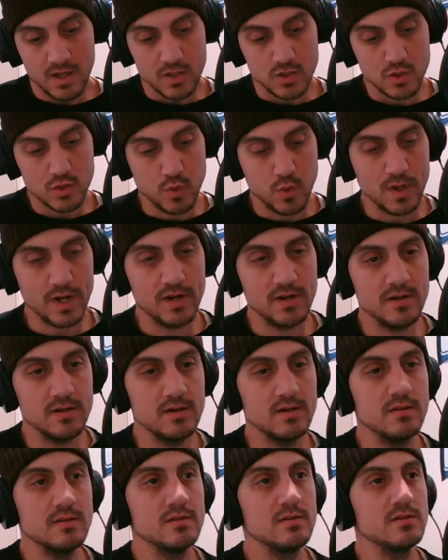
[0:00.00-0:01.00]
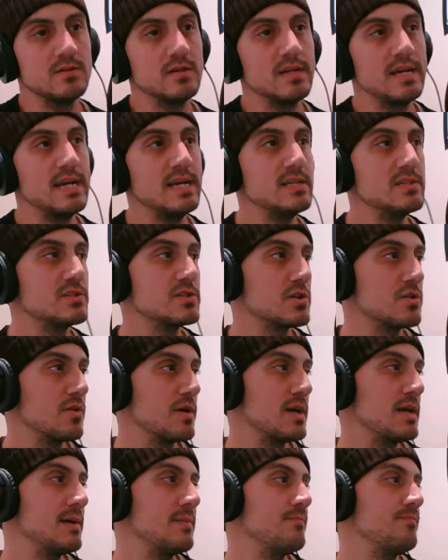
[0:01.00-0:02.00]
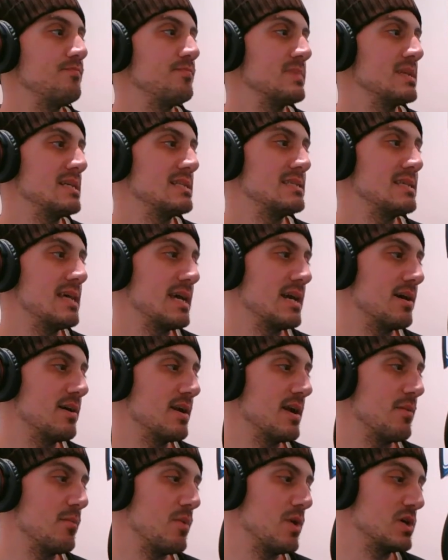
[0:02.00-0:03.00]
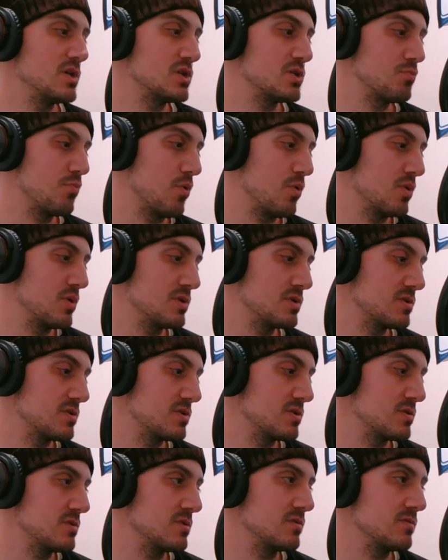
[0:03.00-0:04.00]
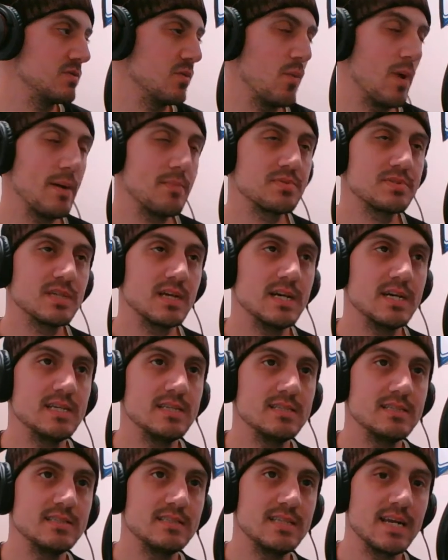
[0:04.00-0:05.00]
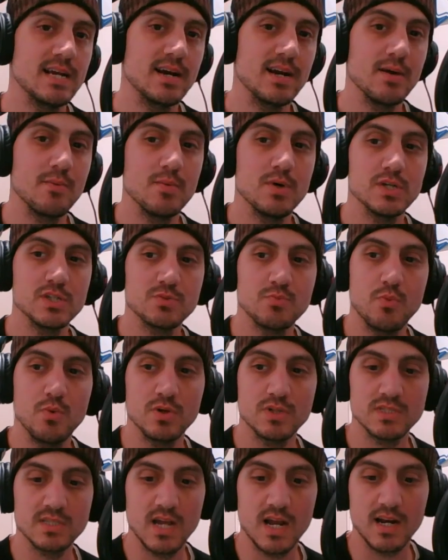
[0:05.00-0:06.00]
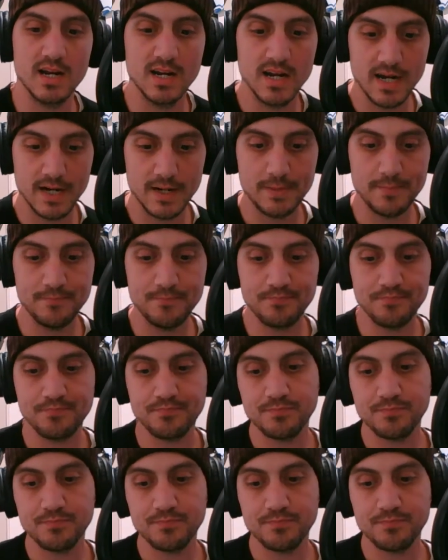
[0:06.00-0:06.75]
Twitter, Instagram, Take on NY Sports, the website, takeonnysports.com.